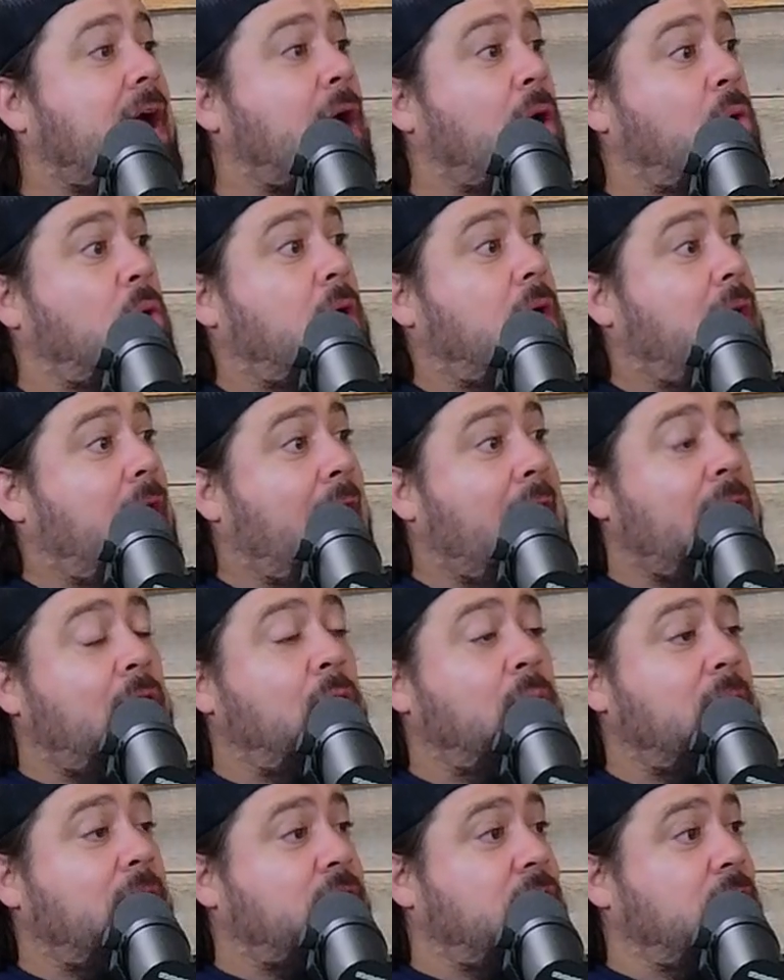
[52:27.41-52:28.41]
Now, I
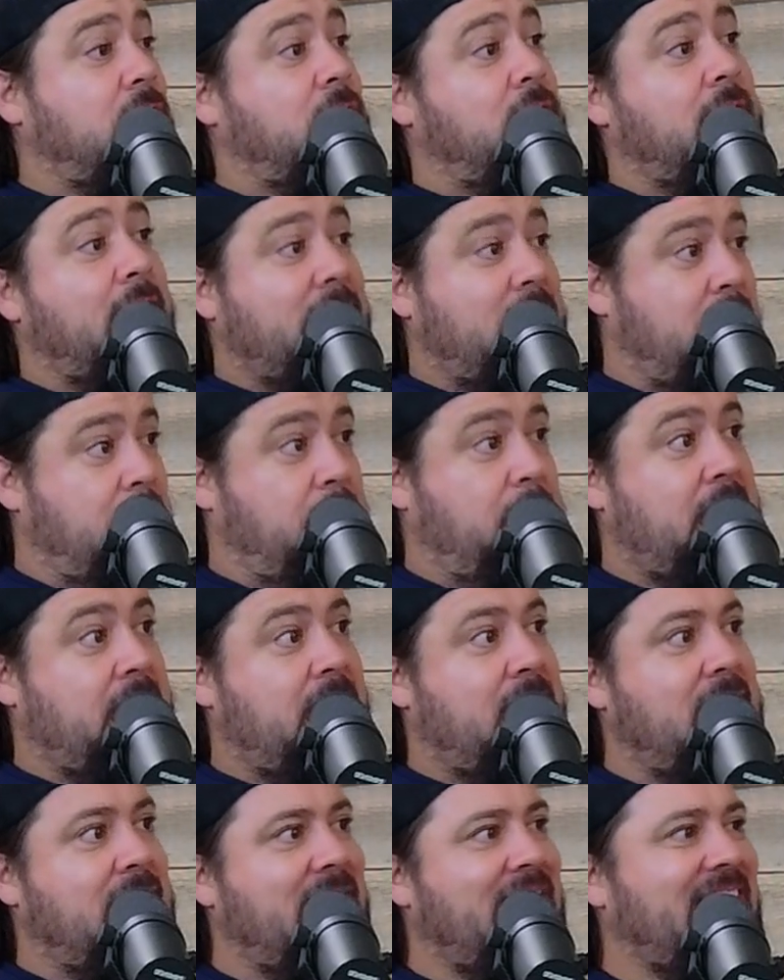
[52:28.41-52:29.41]
don't want you to do that to
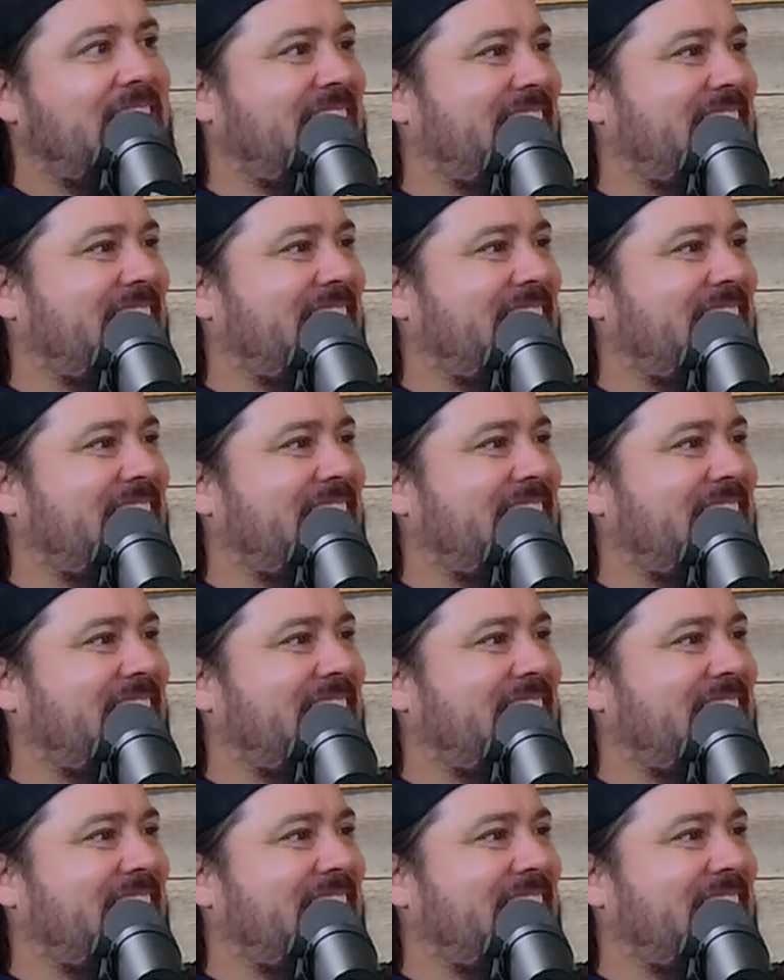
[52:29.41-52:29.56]
me.